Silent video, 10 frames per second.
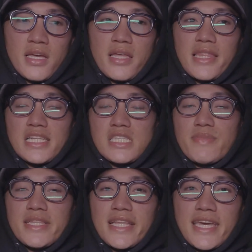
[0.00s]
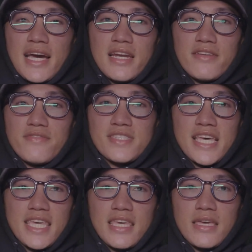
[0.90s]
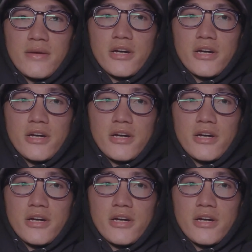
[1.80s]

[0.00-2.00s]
and that's been like kind of taking